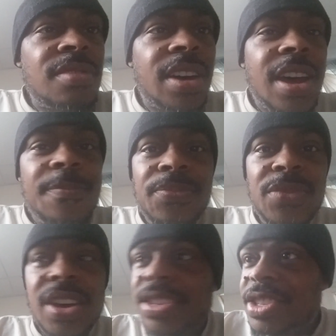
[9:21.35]
Okay,
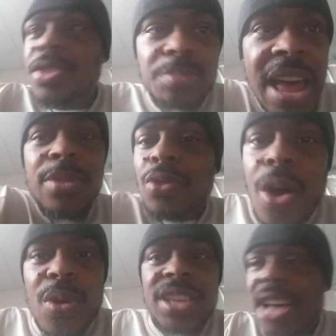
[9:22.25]
because black will
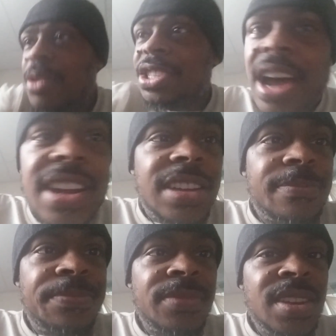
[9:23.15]
always outshine it.
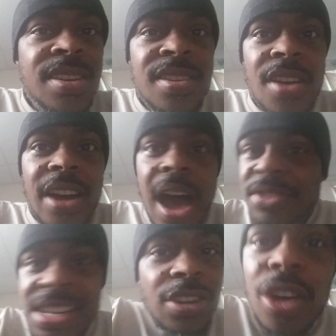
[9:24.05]

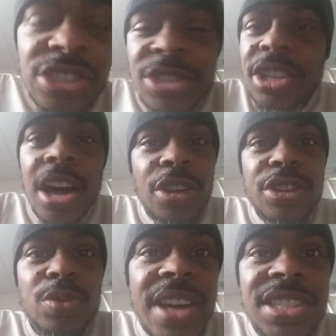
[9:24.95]
I've seen all sorts of
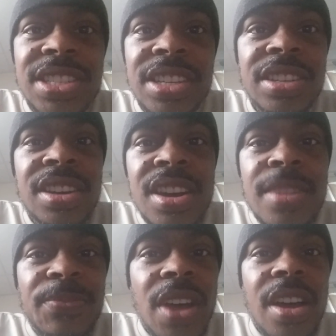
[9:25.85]
colors, races, and
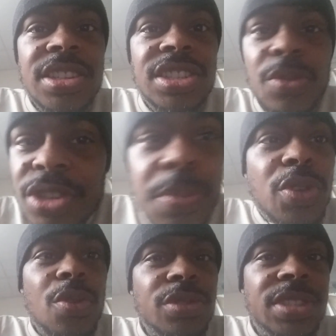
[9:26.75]

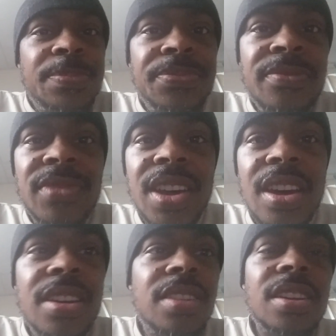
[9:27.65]
stereotypicals,
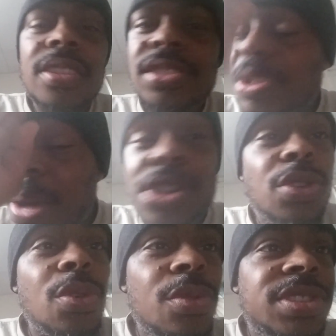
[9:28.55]
and
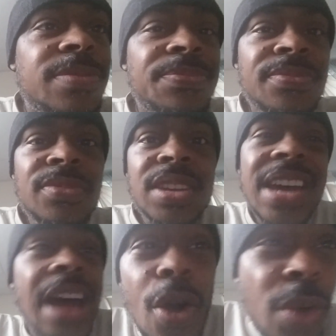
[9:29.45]
symmetricals,
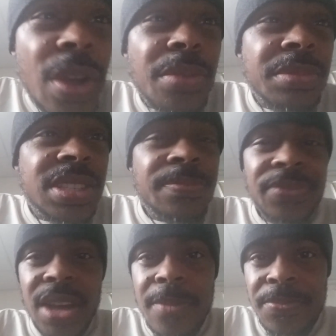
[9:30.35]
and algorithms.
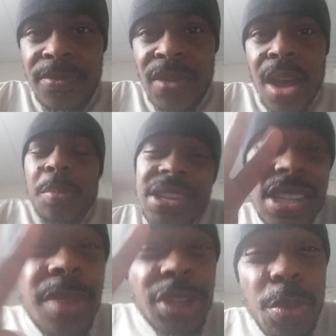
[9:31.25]
Okay, peace
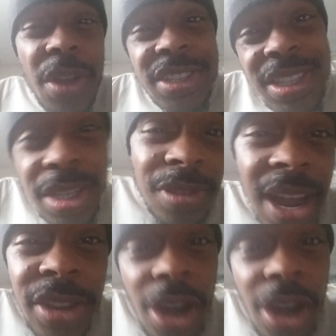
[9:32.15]
and love to you, brothers and sisters.